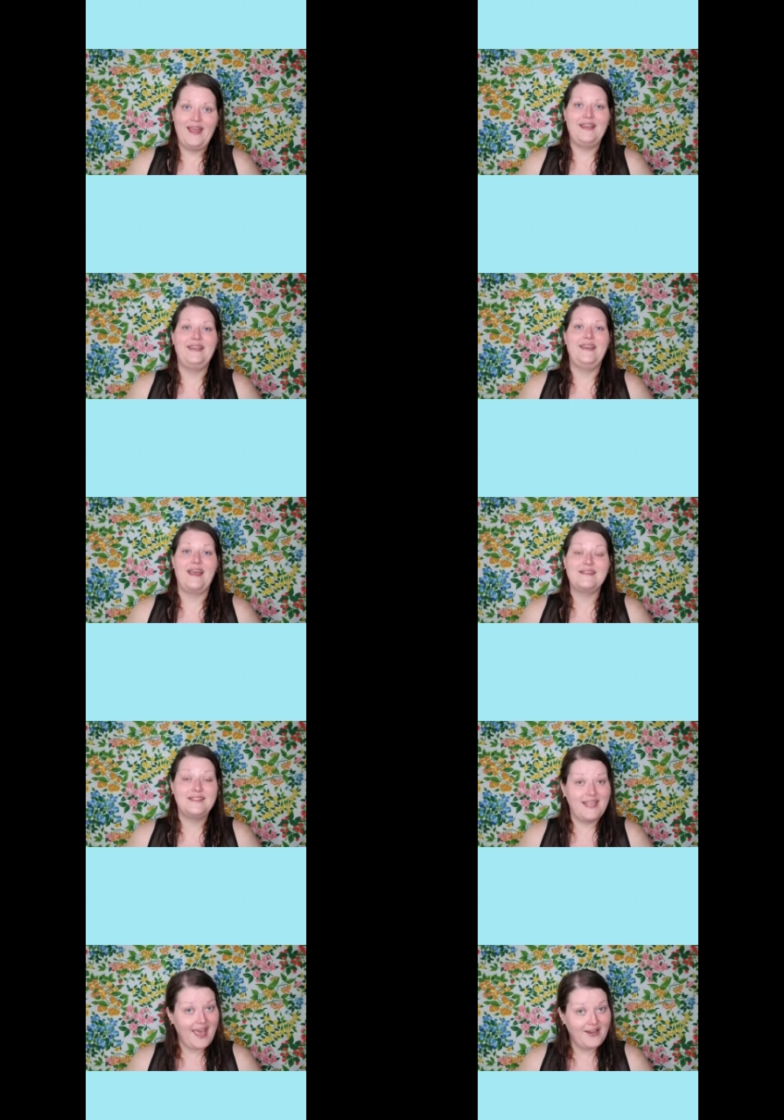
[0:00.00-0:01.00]
Next
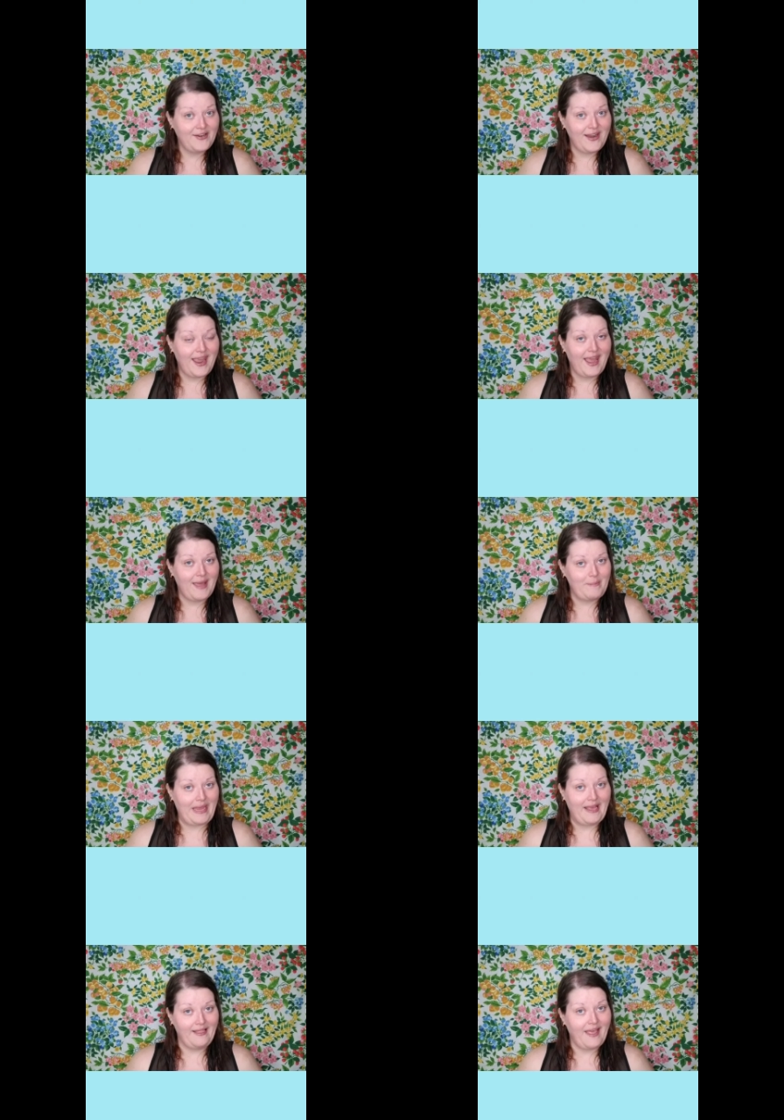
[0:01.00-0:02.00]
Saturday on
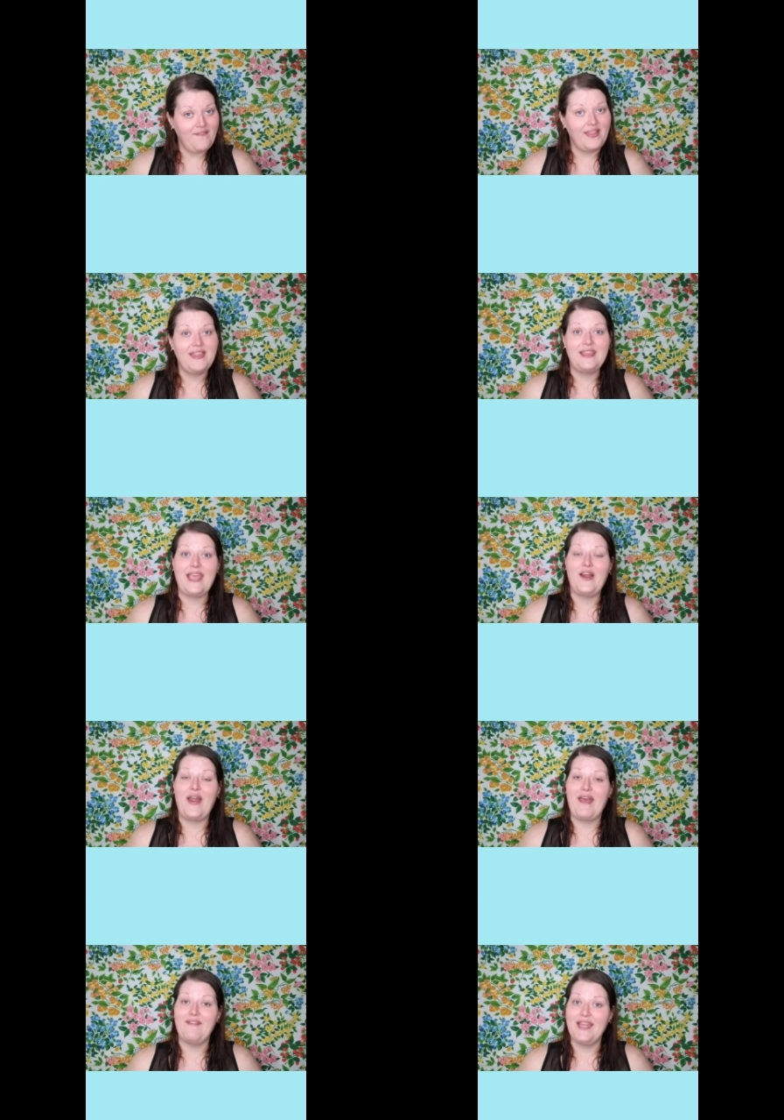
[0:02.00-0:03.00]
May 11th, they are
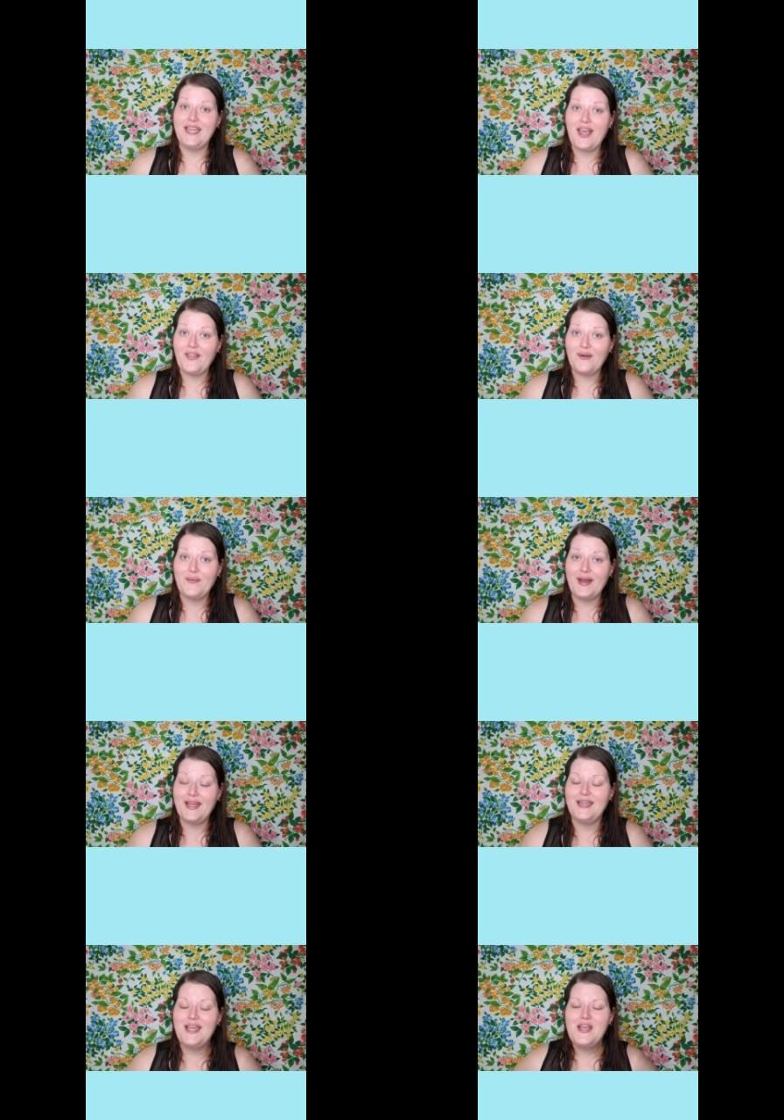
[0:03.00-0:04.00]
having another one.